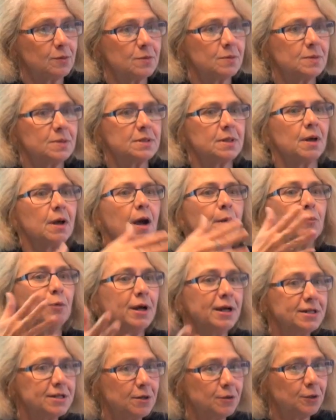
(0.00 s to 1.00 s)
know, a
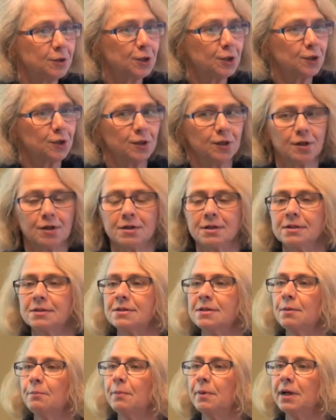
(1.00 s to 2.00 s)
breakdown occurred,
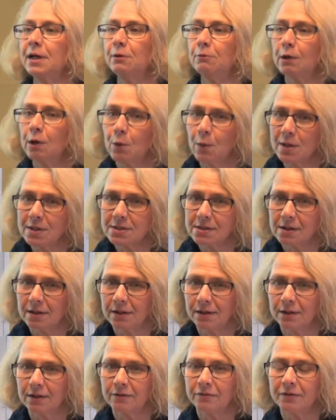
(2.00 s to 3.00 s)
somebody requested
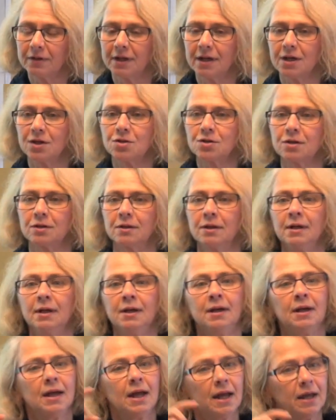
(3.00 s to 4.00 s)
clarification,
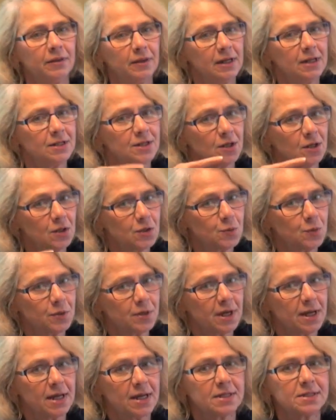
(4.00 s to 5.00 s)
and the adults
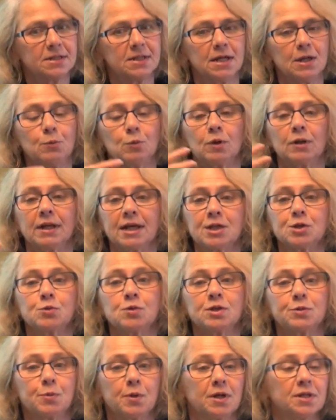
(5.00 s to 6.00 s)
with ASD were less
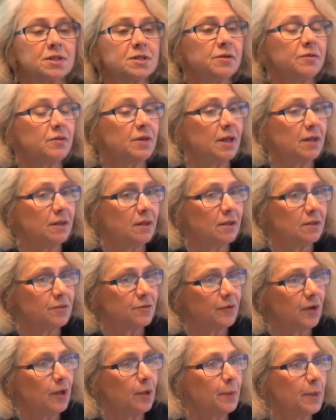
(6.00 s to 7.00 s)
responsive than the
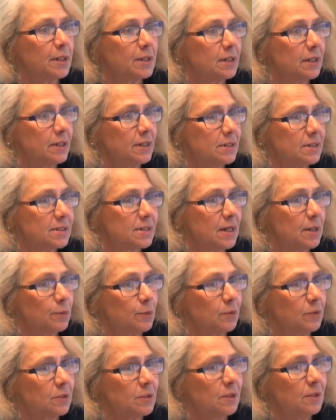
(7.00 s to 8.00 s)
developmentally
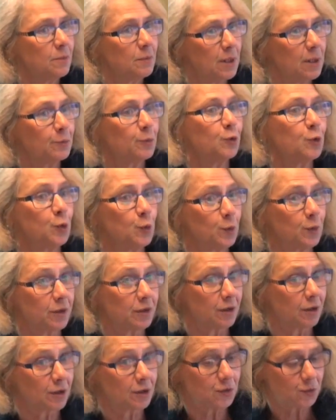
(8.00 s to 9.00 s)
disabled people who were
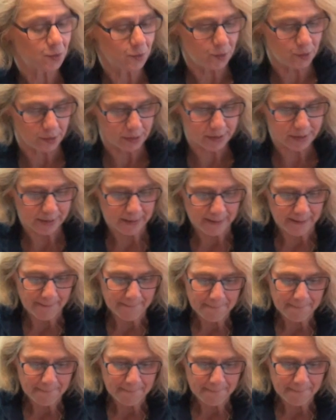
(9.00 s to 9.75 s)
their controls.